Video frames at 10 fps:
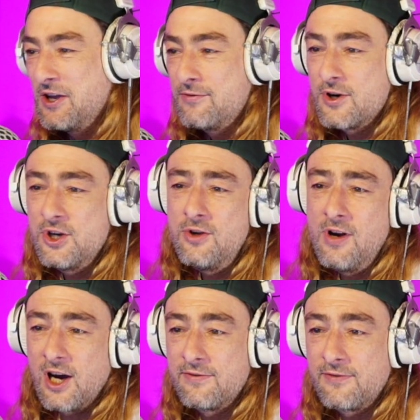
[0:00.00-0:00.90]
for a new
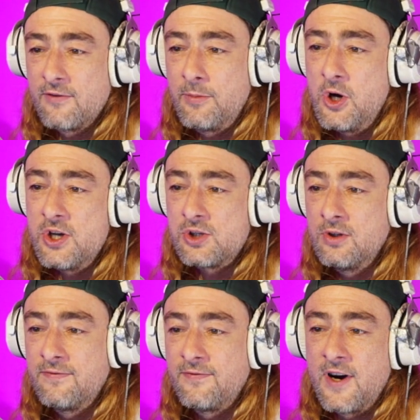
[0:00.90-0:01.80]
life of personal
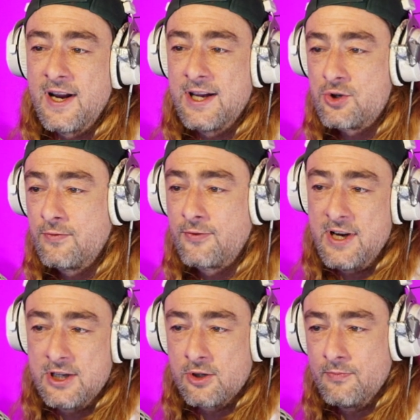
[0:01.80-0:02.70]
and financial
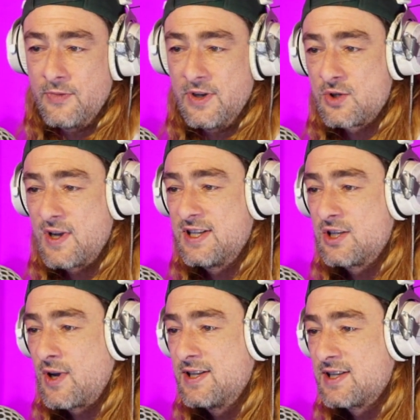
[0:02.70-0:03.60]
freedom in
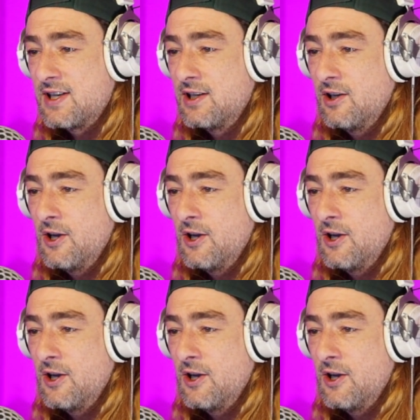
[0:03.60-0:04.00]
2020.